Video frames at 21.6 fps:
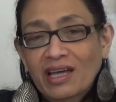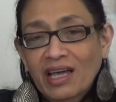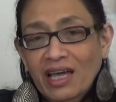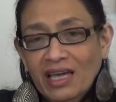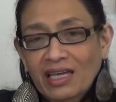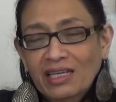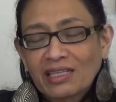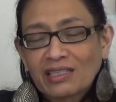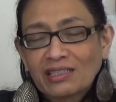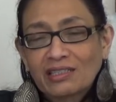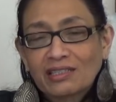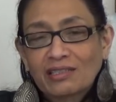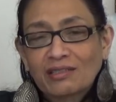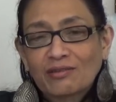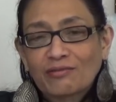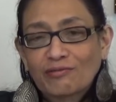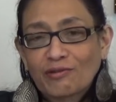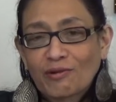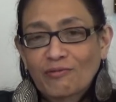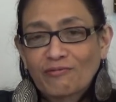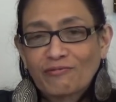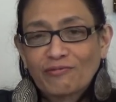haze
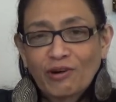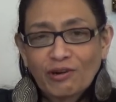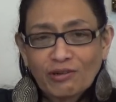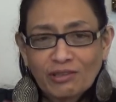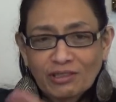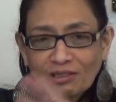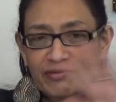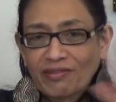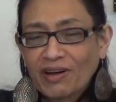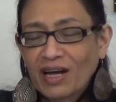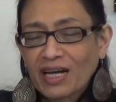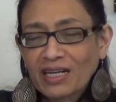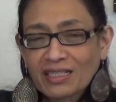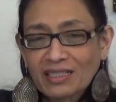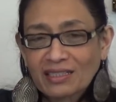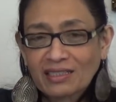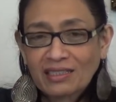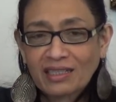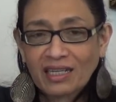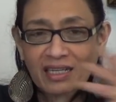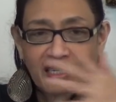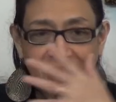from forest
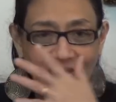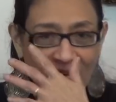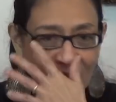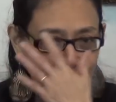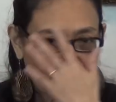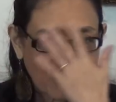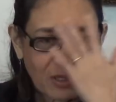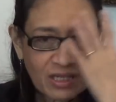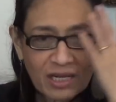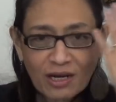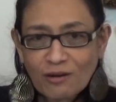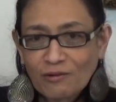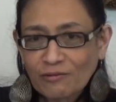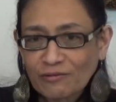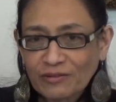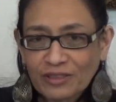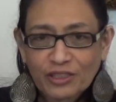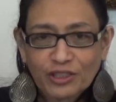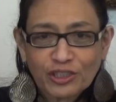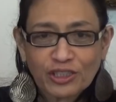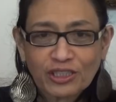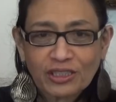fires that clouds our
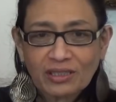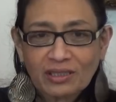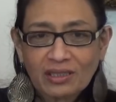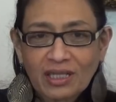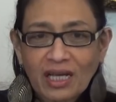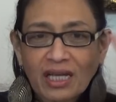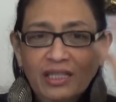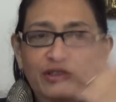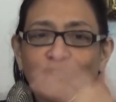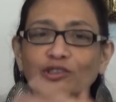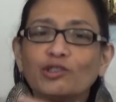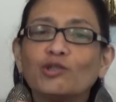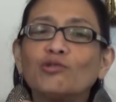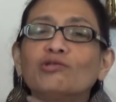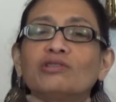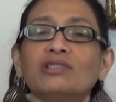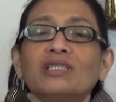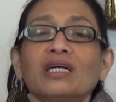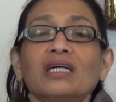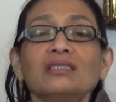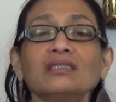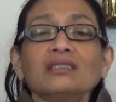vision and
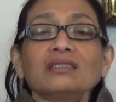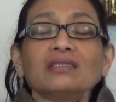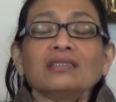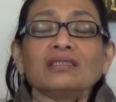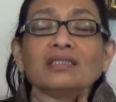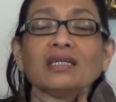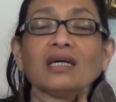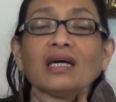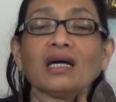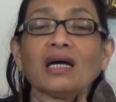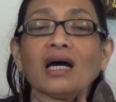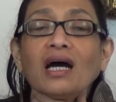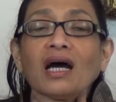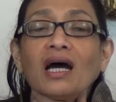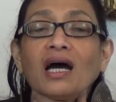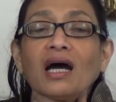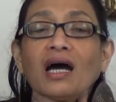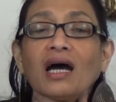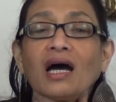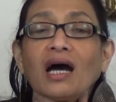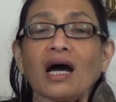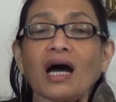chokes us.
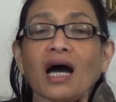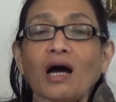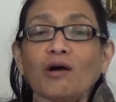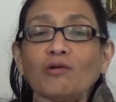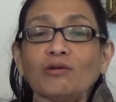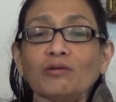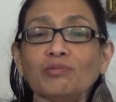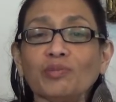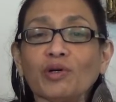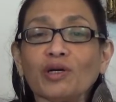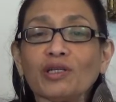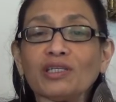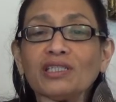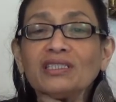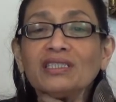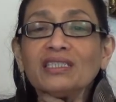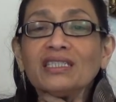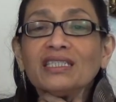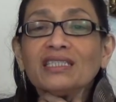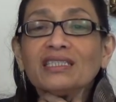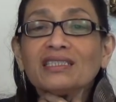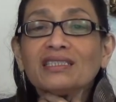Our
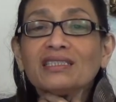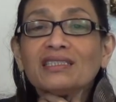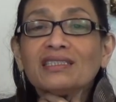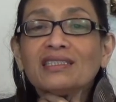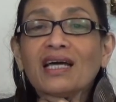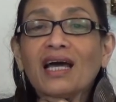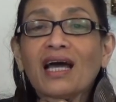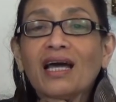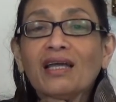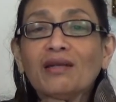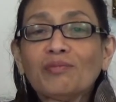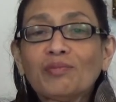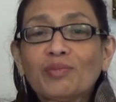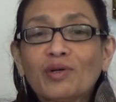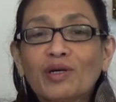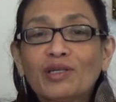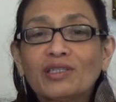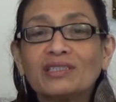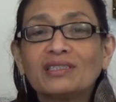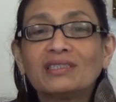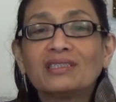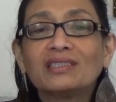politics and
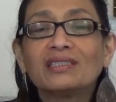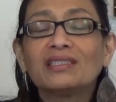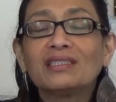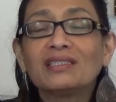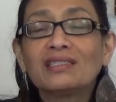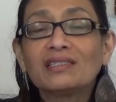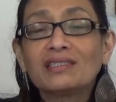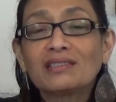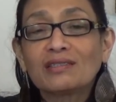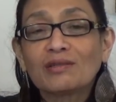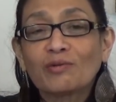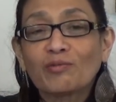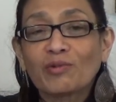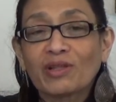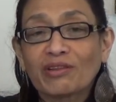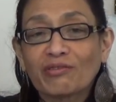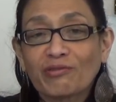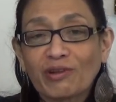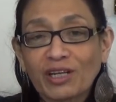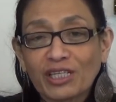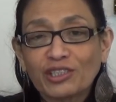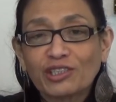policies
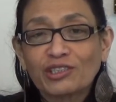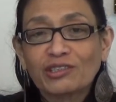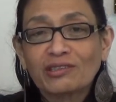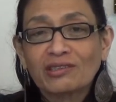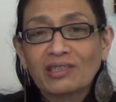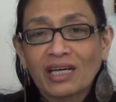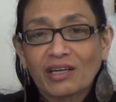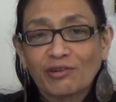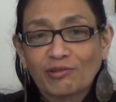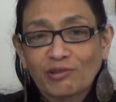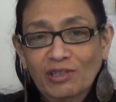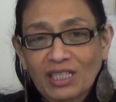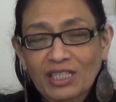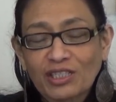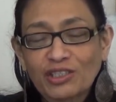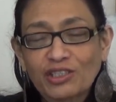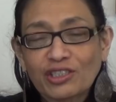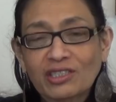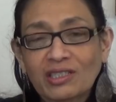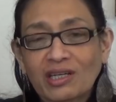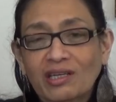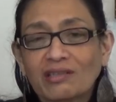with racial and
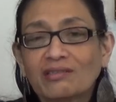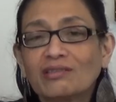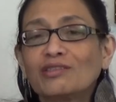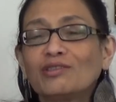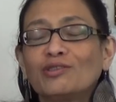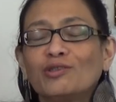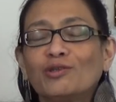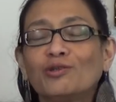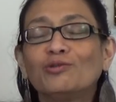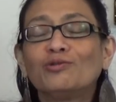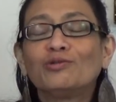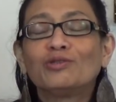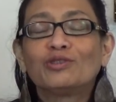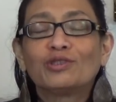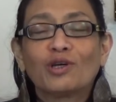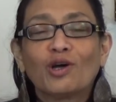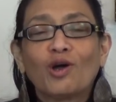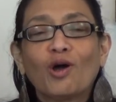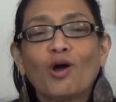religious undertones